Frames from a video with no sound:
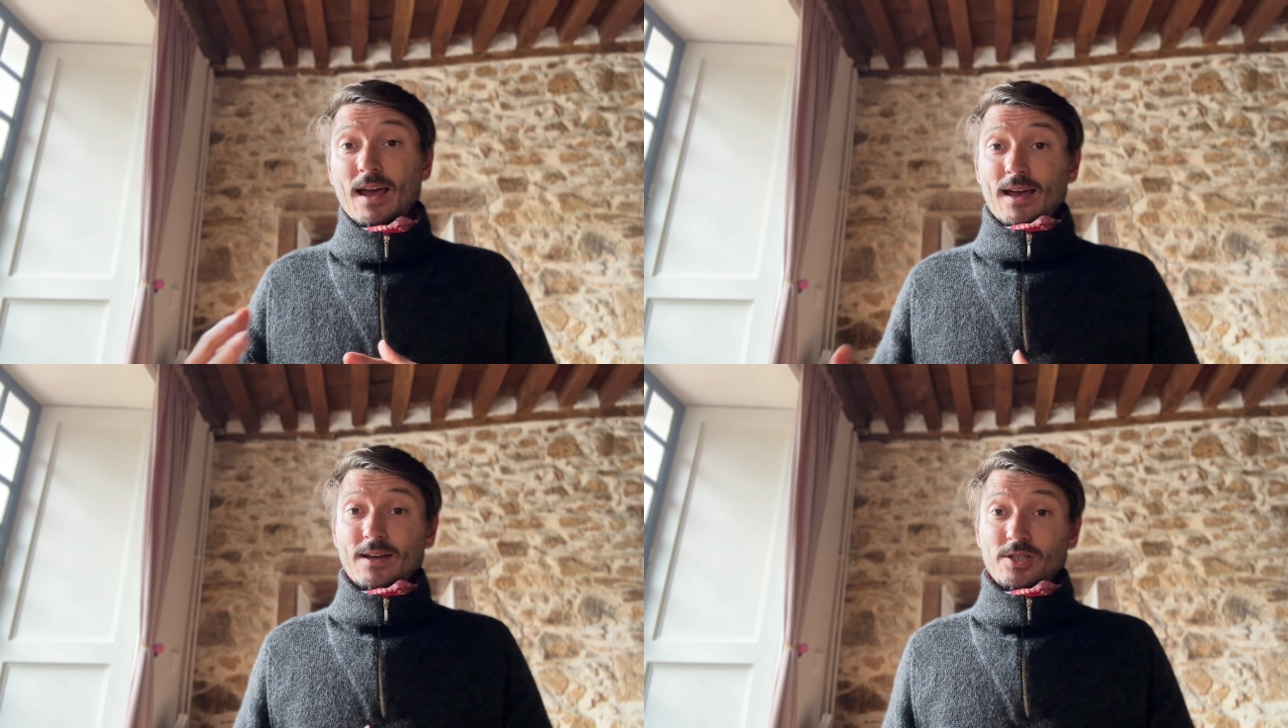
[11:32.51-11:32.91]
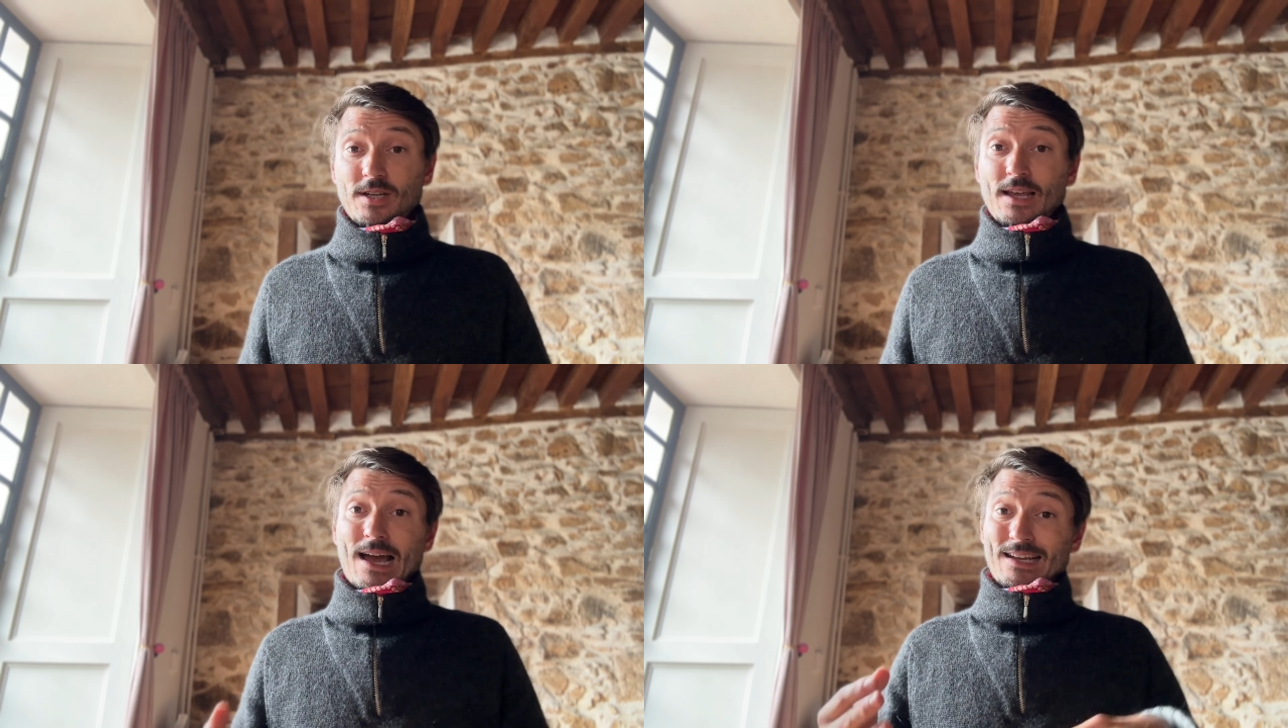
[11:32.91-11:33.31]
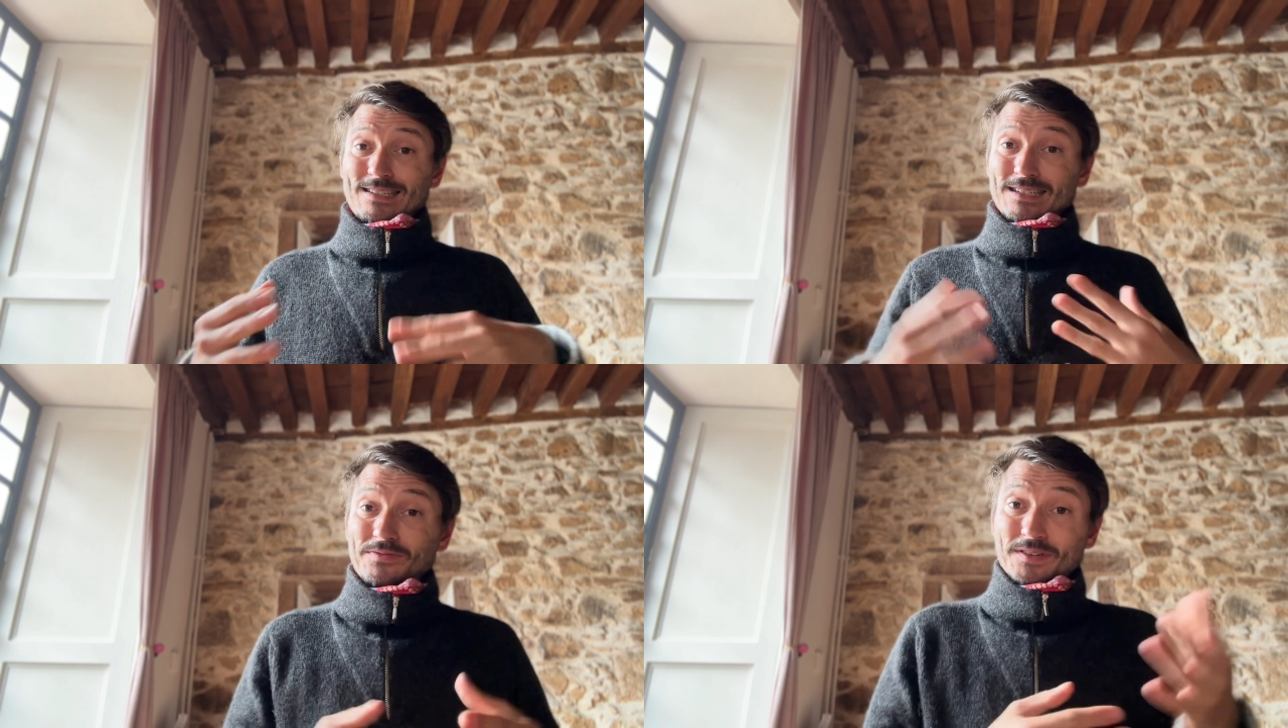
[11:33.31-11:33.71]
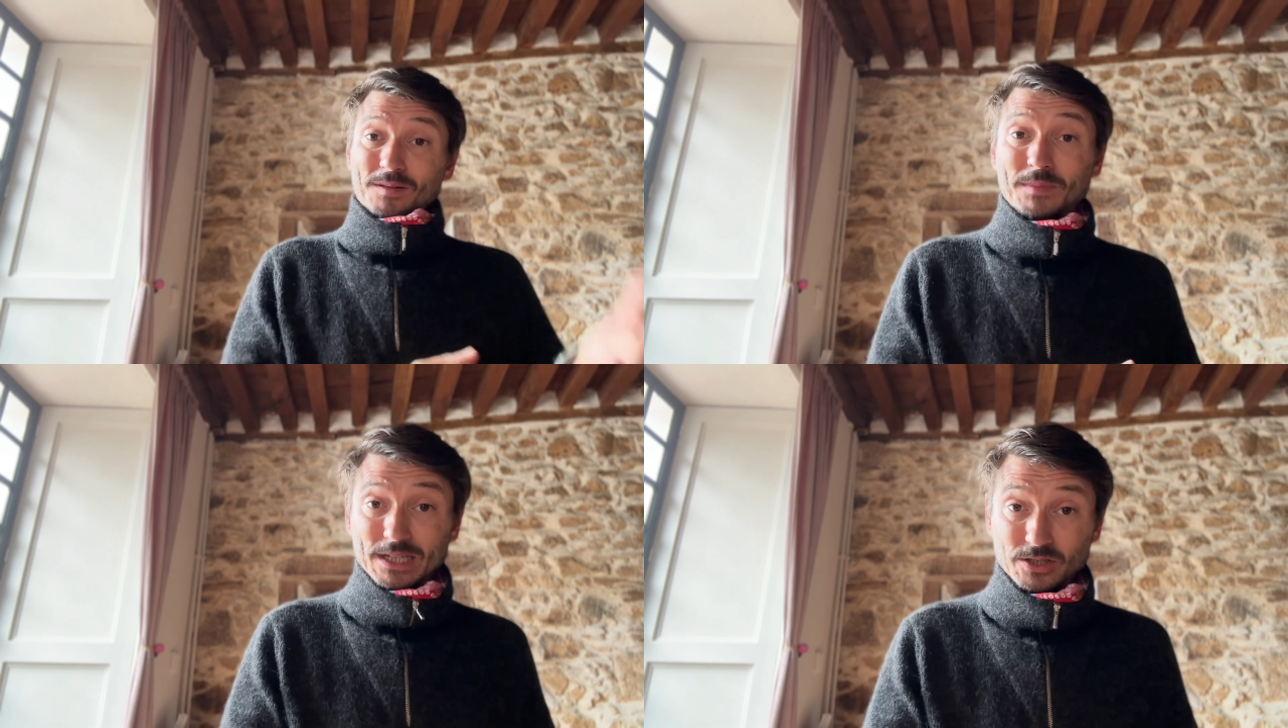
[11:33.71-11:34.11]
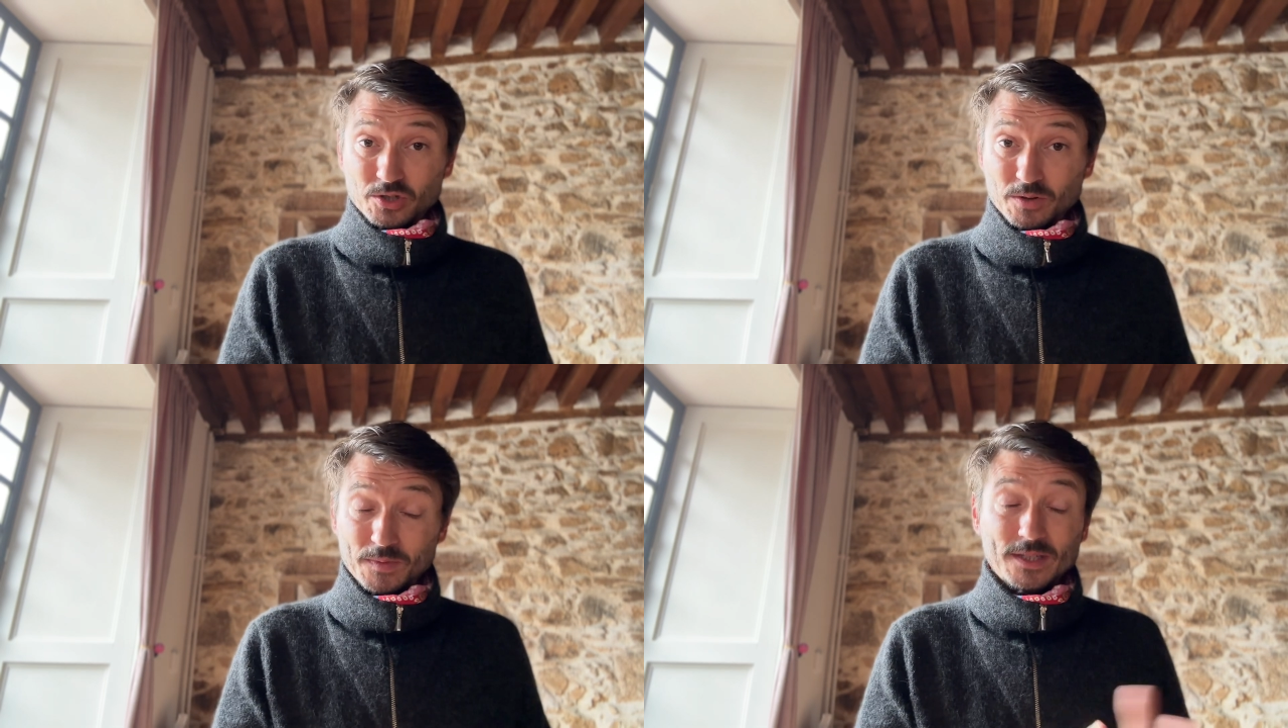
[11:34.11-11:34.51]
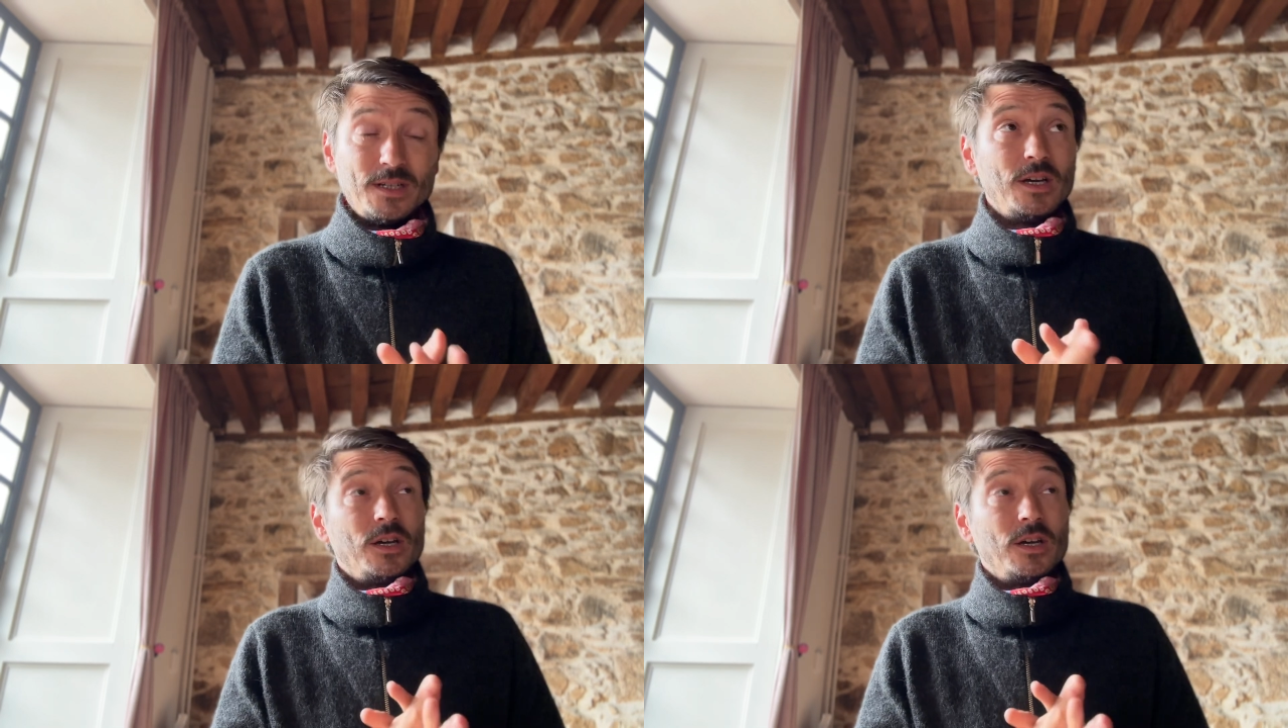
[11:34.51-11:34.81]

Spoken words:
actually I did film in German.